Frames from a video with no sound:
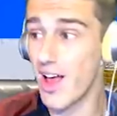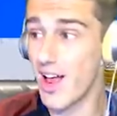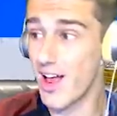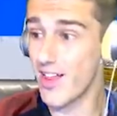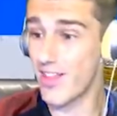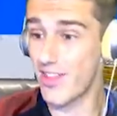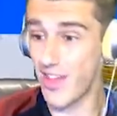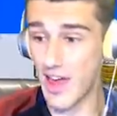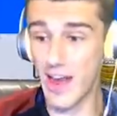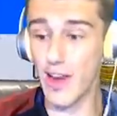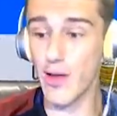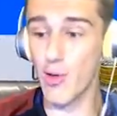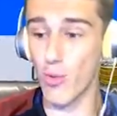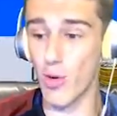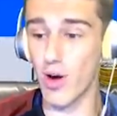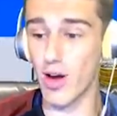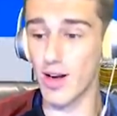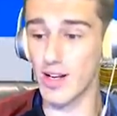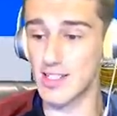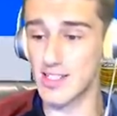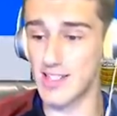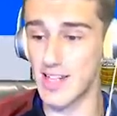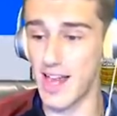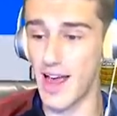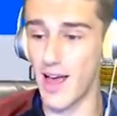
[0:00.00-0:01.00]
that it
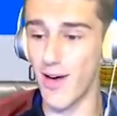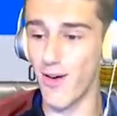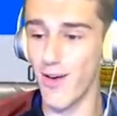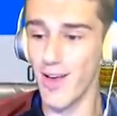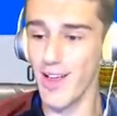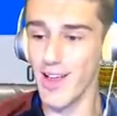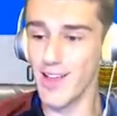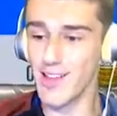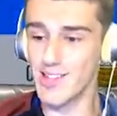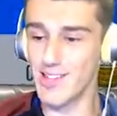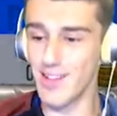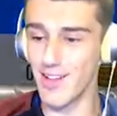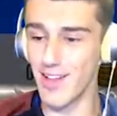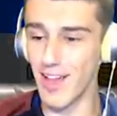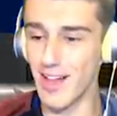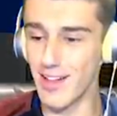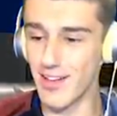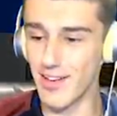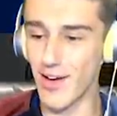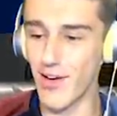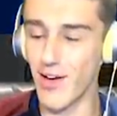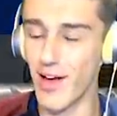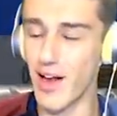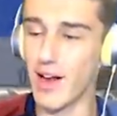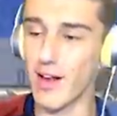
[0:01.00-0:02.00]
works now. So let's
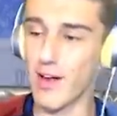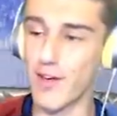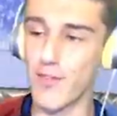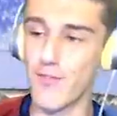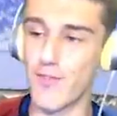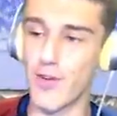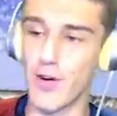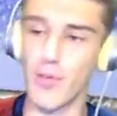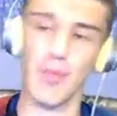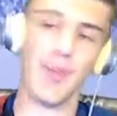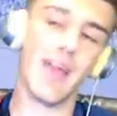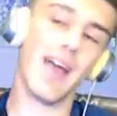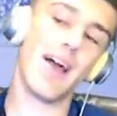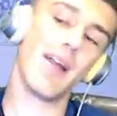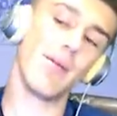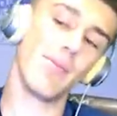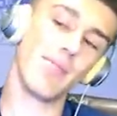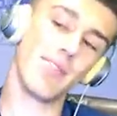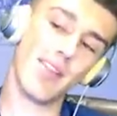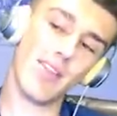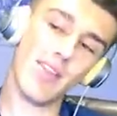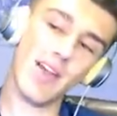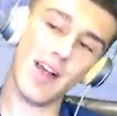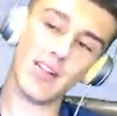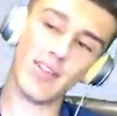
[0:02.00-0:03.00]
go ahead and confirm the item,
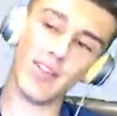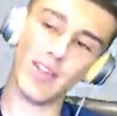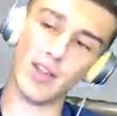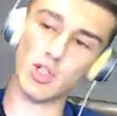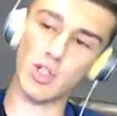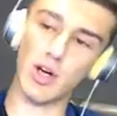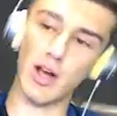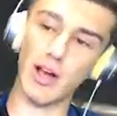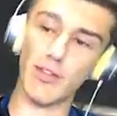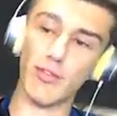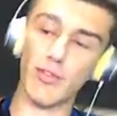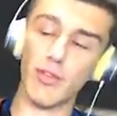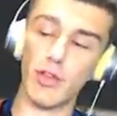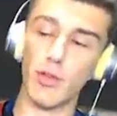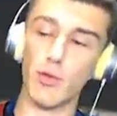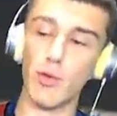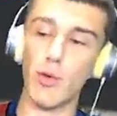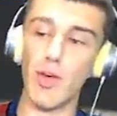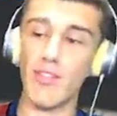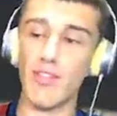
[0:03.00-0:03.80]
send that to the transfer list. We have